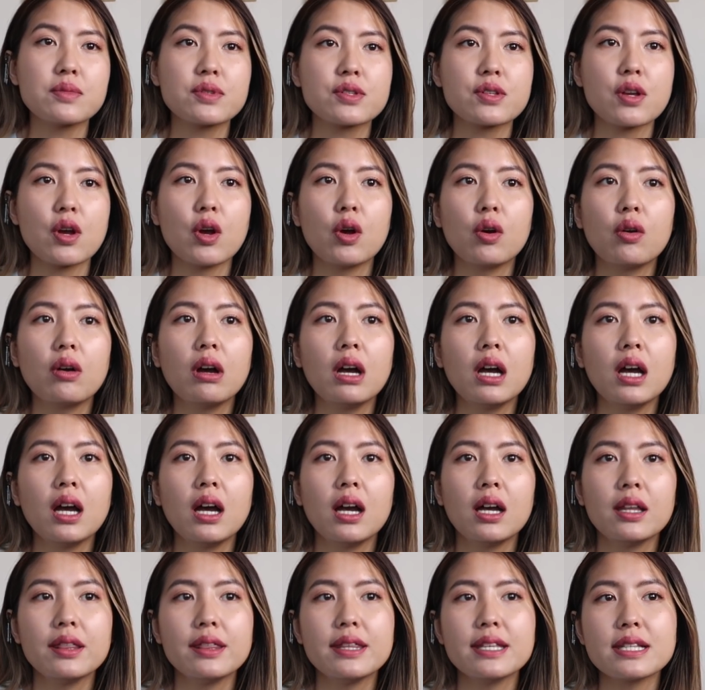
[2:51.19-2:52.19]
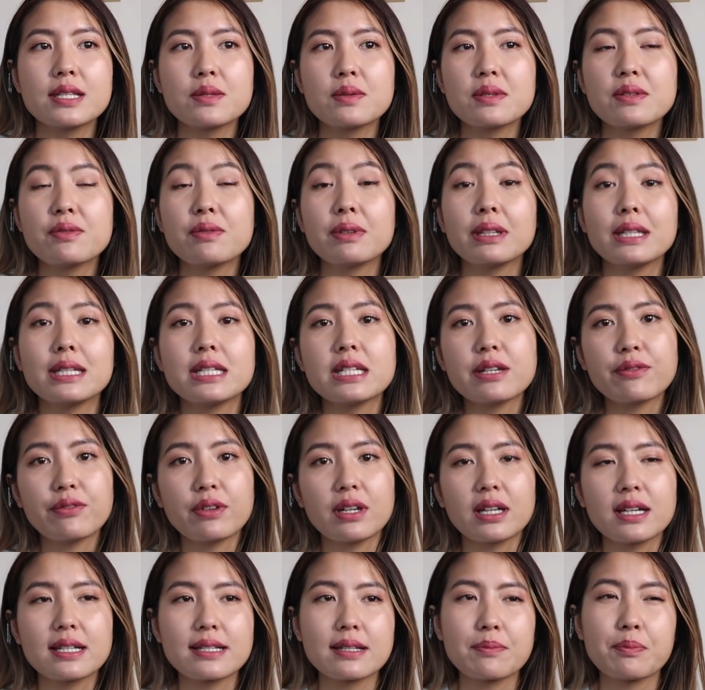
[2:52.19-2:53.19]
So this was really
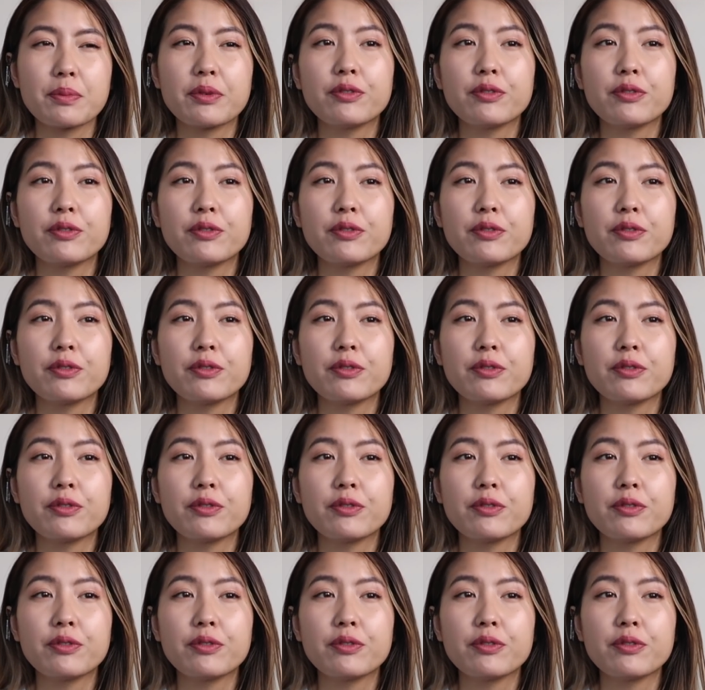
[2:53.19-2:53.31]
different because